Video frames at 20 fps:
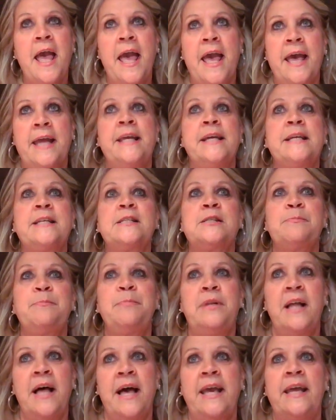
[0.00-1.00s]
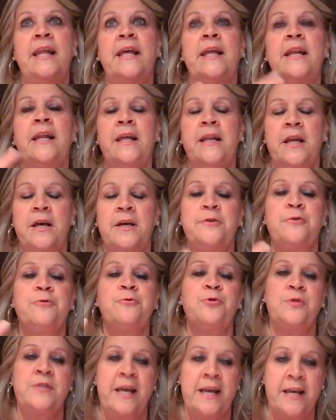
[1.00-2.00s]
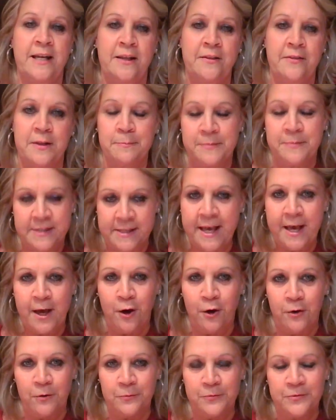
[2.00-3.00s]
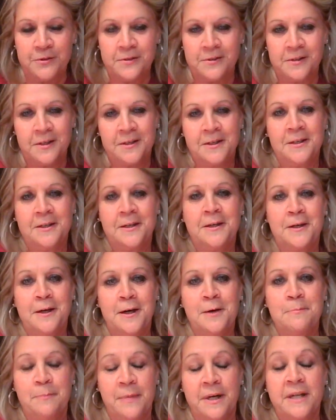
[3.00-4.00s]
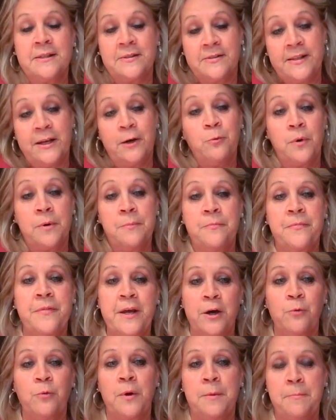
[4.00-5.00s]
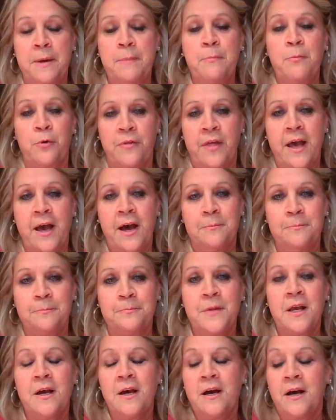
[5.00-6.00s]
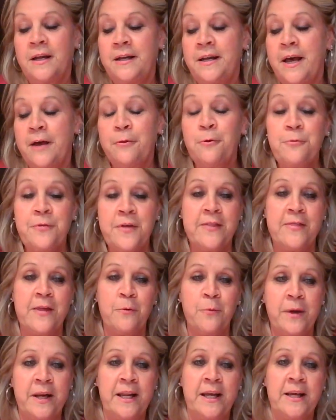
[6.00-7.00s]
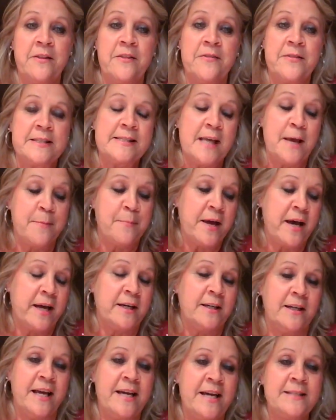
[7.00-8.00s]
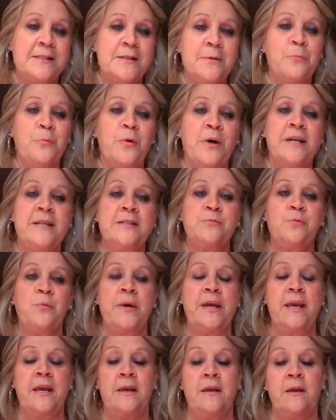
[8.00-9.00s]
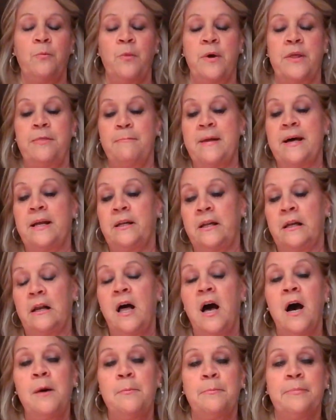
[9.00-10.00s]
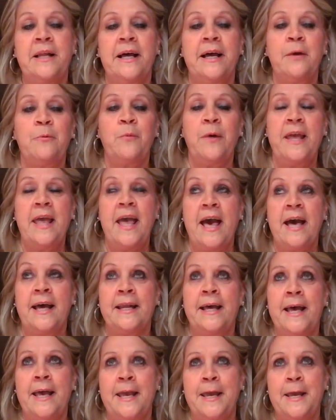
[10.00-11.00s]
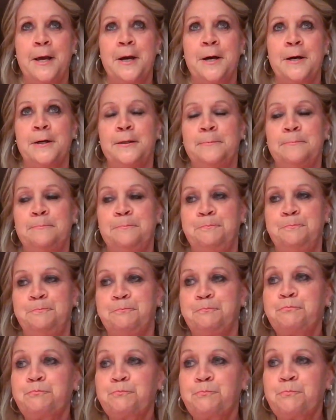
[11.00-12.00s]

and explain it and understand it themselves uh, because they'll re they'll remember that another thing that we did in the same kind of lesson was we with my little hot plate we had a um,